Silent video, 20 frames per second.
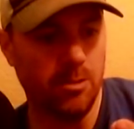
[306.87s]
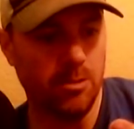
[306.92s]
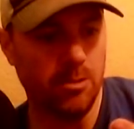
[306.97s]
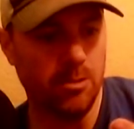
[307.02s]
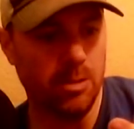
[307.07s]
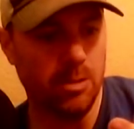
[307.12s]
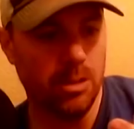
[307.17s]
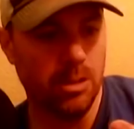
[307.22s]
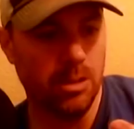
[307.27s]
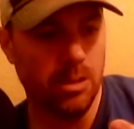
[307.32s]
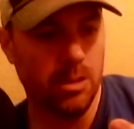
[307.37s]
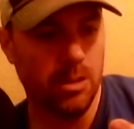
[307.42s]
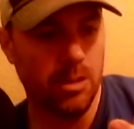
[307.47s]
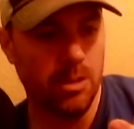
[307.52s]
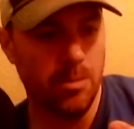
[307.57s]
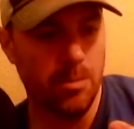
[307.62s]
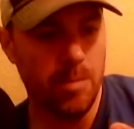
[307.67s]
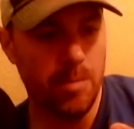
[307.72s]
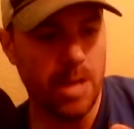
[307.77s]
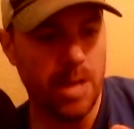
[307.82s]
old
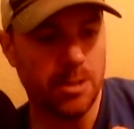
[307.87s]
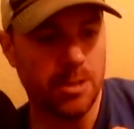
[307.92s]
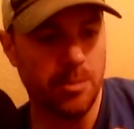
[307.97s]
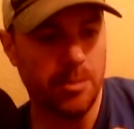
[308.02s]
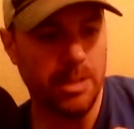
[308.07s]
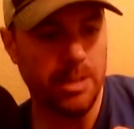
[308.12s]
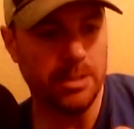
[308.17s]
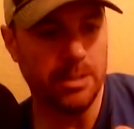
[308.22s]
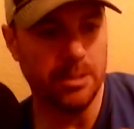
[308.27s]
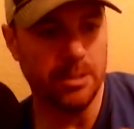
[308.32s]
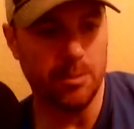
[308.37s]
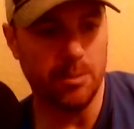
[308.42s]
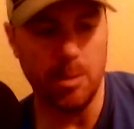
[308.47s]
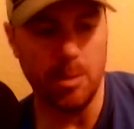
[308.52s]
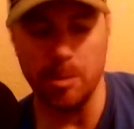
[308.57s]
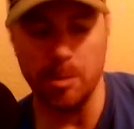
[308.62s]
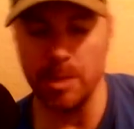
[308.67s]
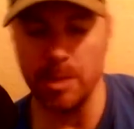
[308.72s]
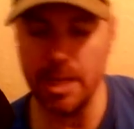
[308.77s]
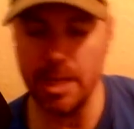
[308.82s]
masterpieces from
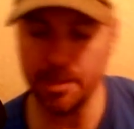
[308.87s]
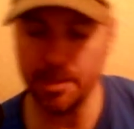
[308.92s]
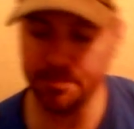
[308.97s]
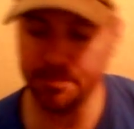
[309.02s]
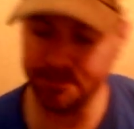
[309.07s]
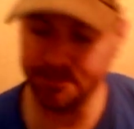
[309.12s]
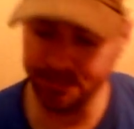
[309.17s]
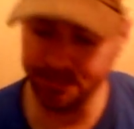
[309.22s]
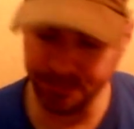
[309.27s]
Upper Deck.